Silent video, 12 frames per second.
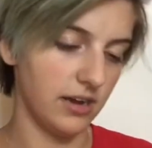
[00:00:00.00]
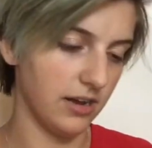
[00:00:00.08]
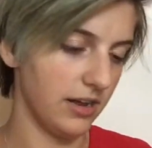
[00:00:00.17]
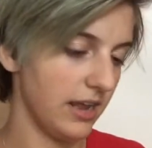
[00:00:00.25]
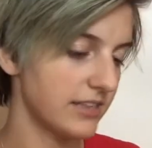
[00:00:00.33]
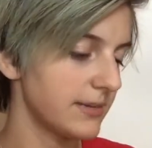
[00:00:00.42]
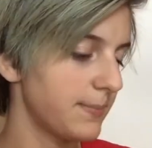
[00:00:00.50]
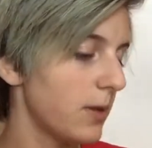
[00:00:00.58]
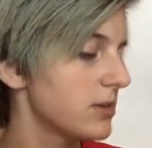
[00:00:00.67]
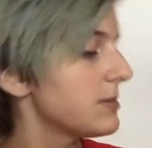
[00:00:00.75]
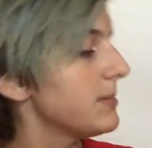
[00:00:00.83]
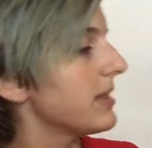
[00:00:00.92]
it's
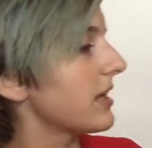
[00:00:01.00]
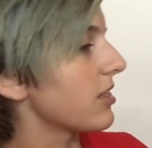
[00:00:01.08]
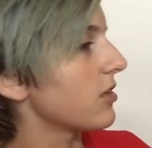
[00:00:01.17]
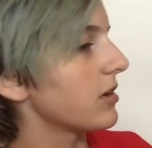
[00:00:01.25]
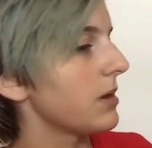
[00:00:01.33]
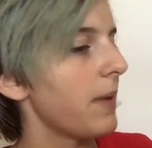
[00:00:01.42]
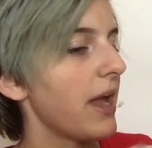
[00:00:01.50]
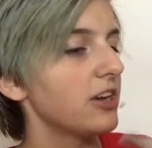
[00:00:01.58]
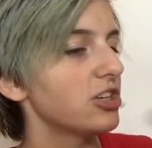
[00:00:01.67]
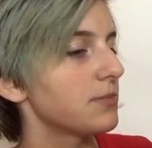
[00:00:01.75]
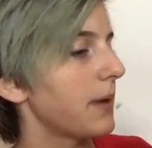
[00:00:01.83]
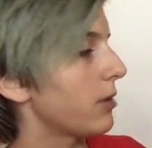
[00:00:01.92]
supposed to be 30
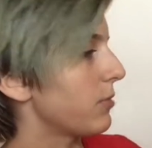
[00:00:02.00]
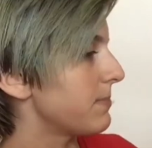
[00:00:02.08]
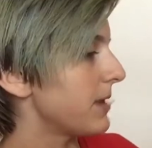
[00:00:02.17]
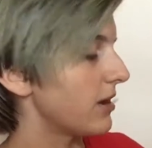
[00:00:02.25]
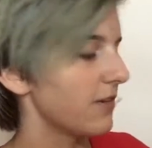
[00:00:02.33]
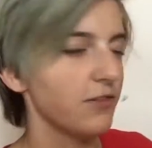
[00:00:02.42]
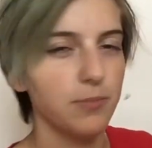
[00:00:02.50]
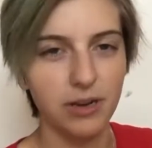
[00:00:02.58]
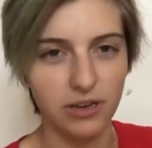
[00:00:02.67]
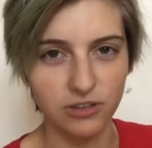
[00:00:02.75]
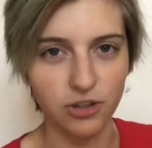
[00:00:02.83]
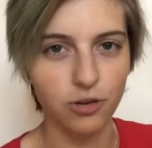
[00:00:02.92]
pages, but I ripped out a few
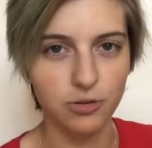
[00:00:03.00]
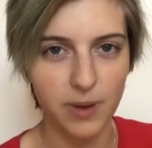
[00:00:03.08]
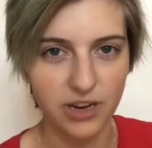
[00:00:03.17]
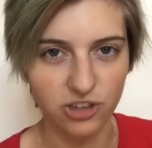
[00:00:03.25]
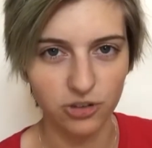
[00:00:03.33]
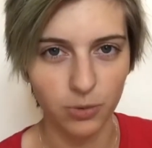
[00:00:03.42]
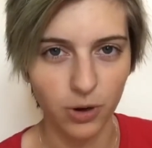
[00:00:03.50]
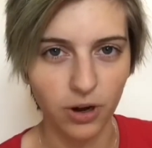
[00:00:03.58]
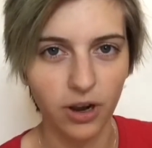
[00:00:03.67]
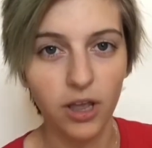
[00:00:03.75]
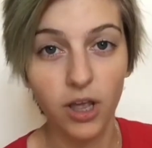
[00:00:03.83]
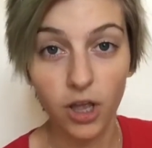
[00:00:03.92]
because those pages were
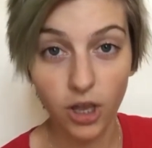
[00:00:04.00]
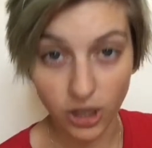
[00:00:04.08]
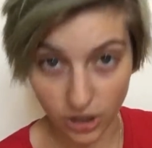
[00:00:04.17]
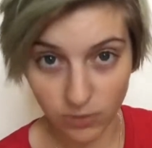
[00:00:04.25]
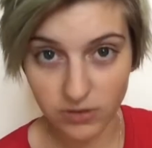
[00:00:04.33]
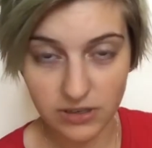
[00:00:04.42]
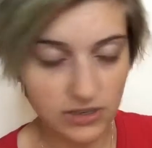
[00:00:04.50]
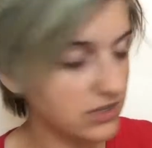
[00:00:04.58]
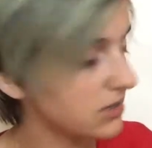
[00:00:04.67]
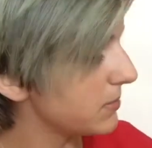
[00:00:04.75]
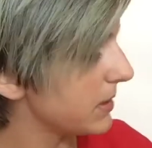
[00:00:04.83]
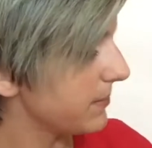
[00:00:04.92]
useless
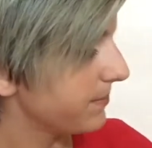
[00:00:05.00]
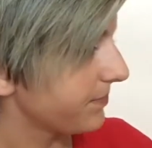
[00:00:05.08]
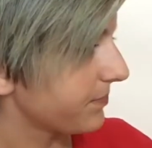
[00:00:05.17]
to me.